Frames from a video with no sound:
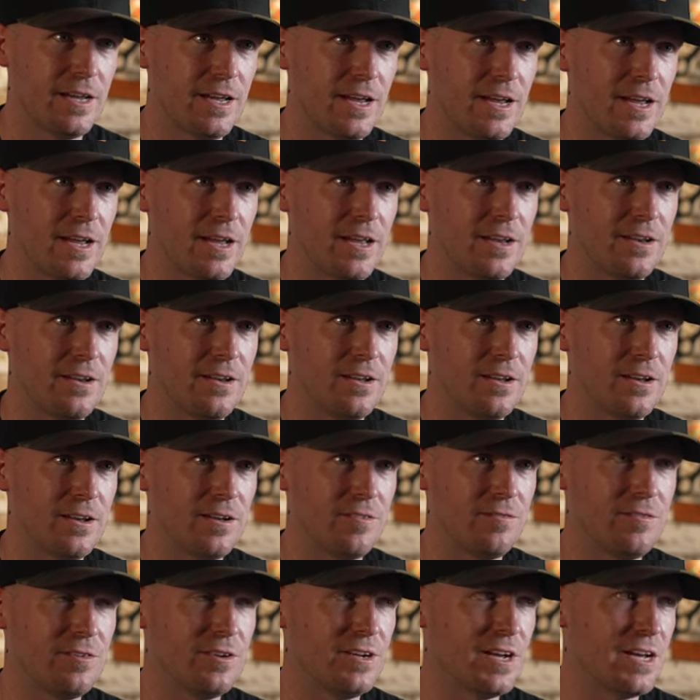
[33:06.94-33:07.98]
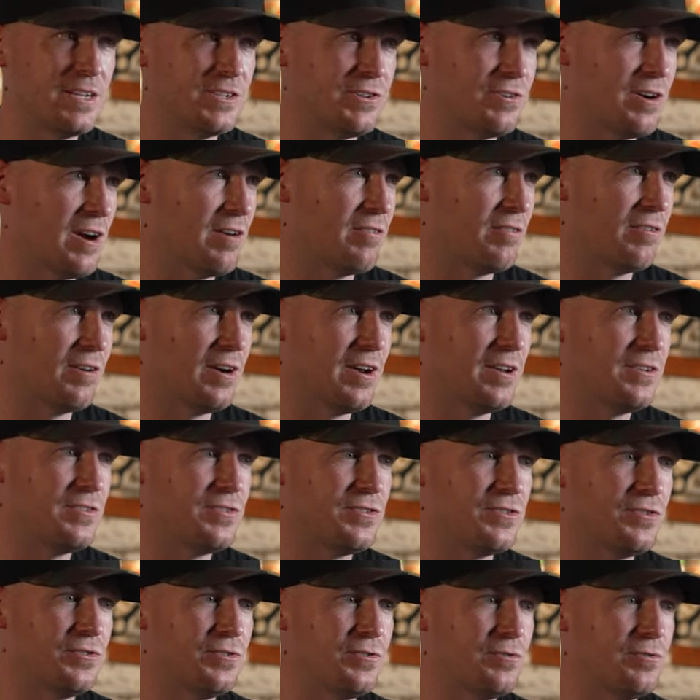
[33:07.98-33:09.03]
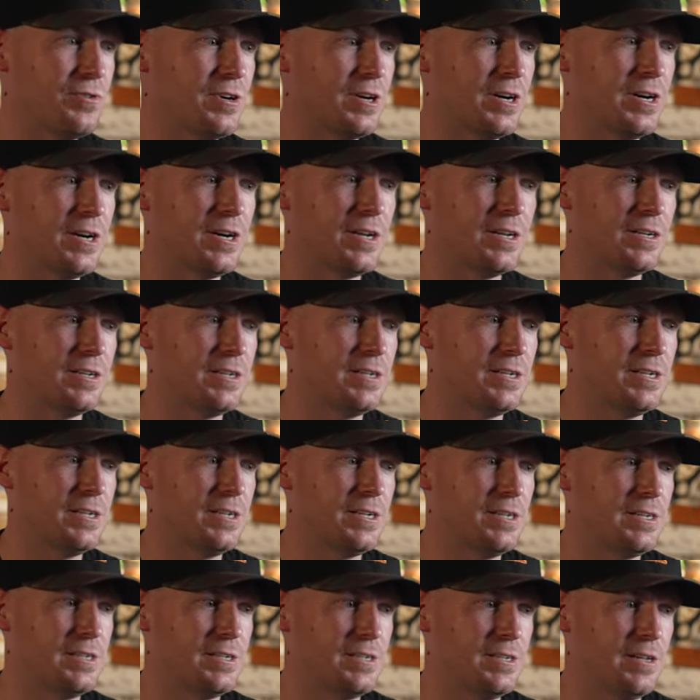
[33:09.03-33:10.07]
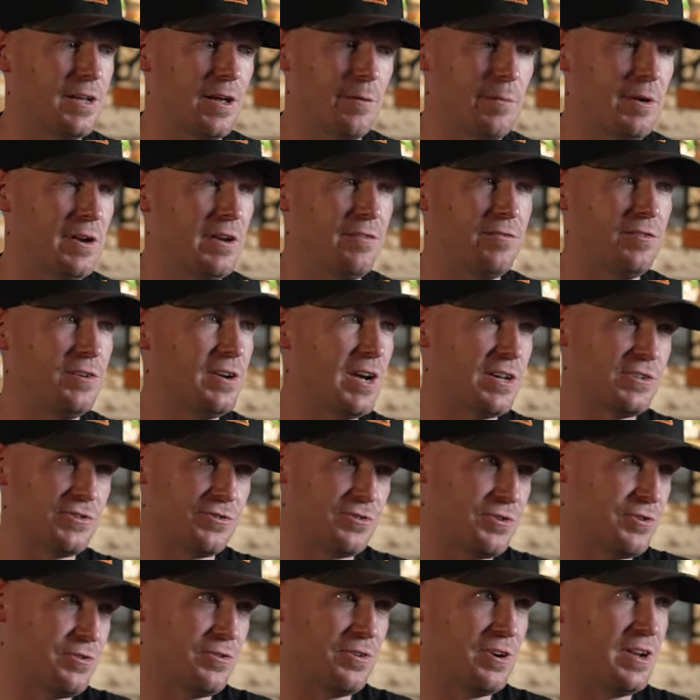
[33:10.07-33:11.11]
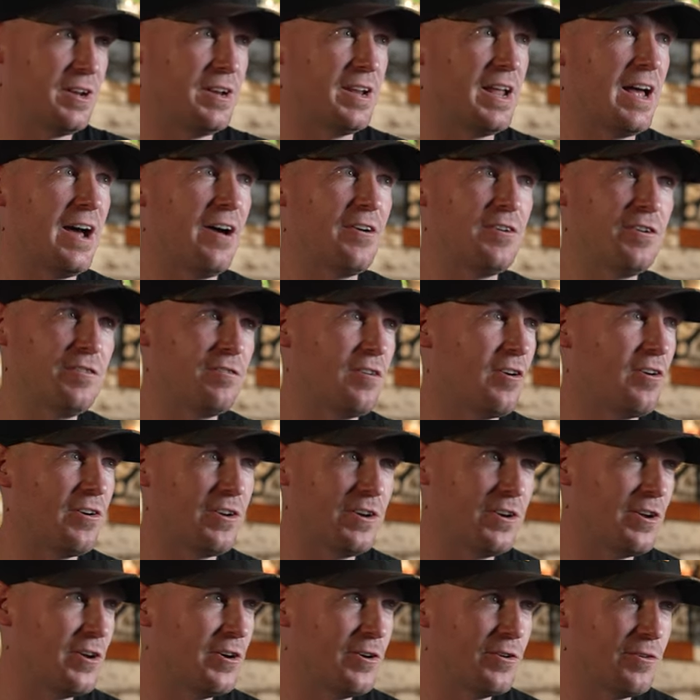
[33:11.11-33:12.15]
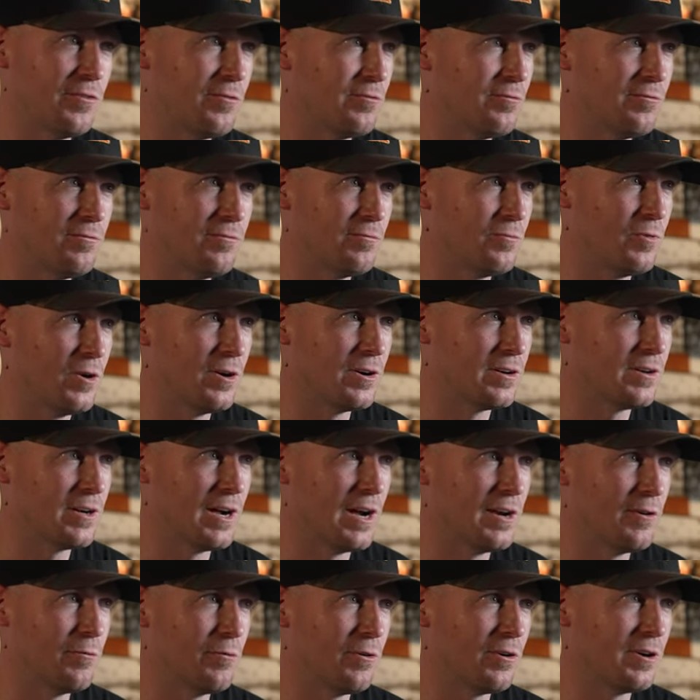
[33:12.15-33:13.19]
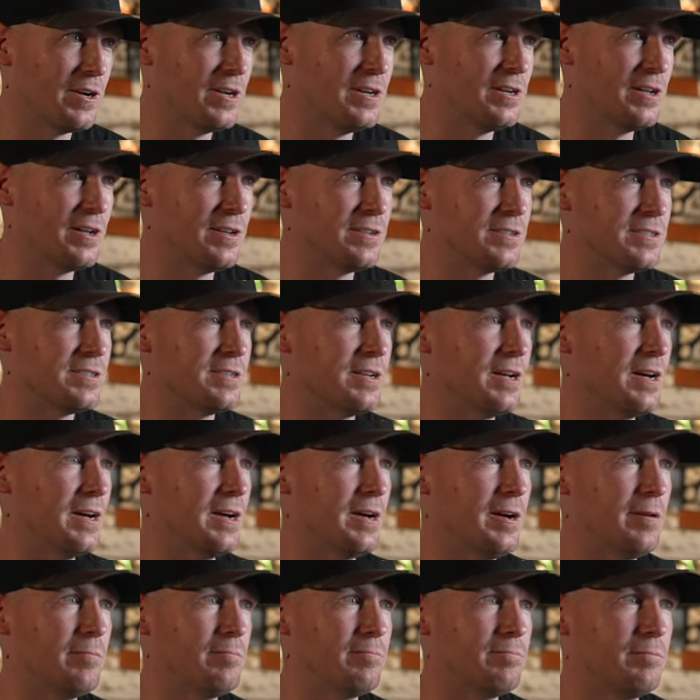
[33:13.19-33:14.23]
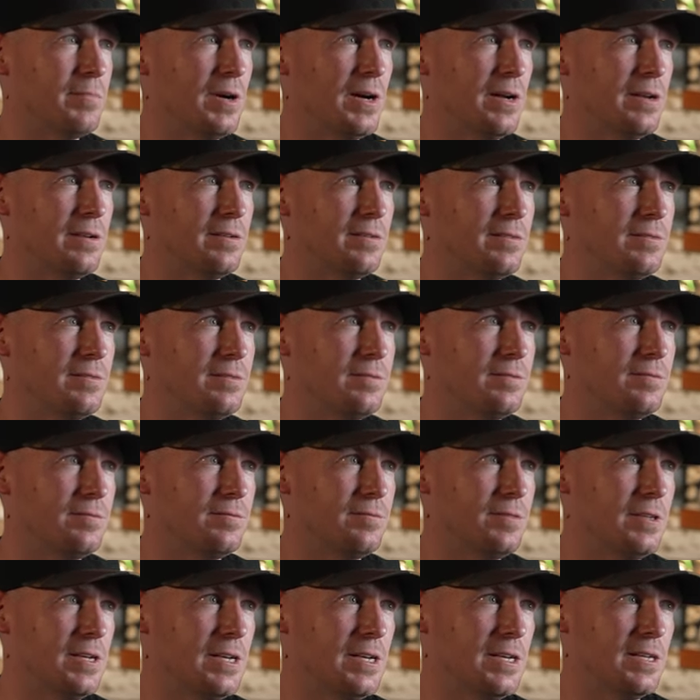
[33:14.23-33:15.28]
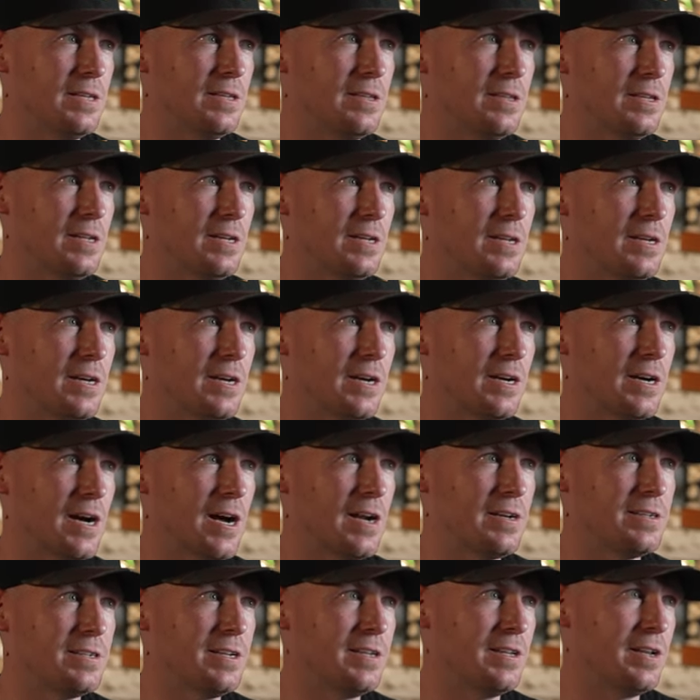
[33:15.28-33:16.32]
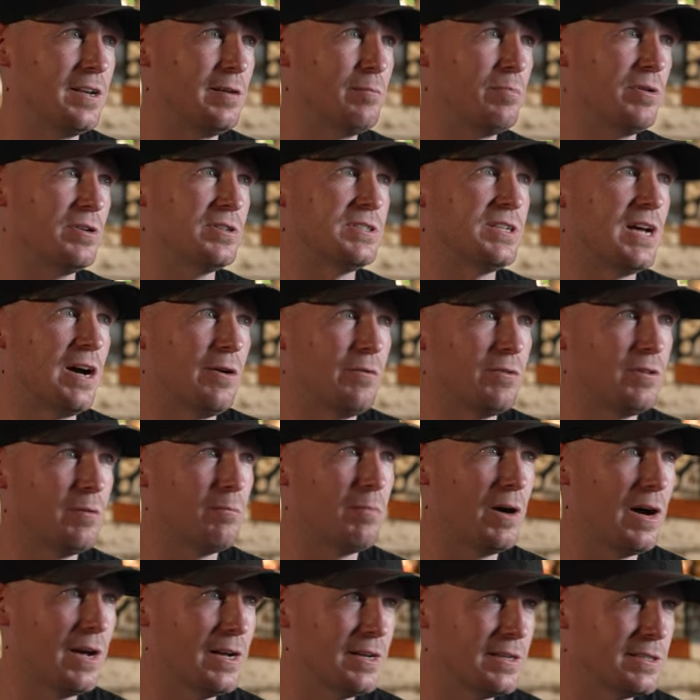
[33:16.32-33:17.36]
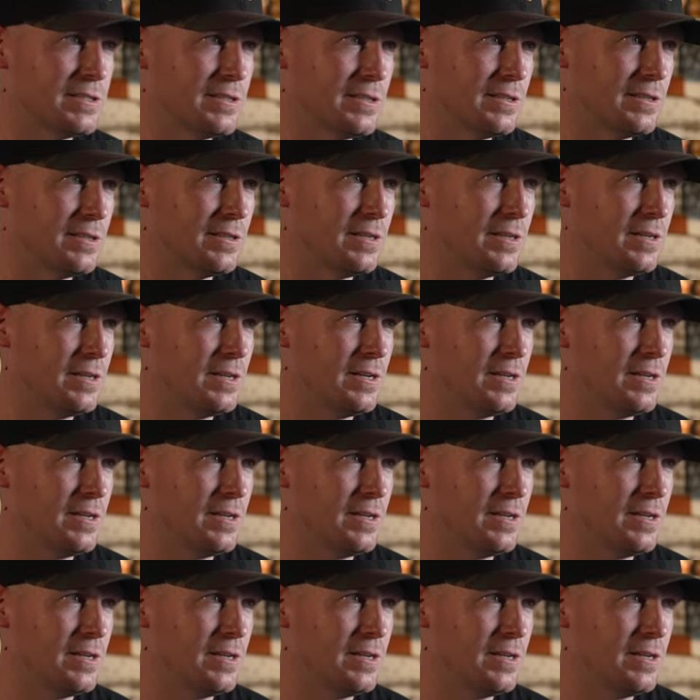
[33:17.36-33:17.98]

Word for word: And if you guys are ever into, I mean, if you guys are tuning in now, you've already know what kind of work he does. But the content that he puts out with the bikes and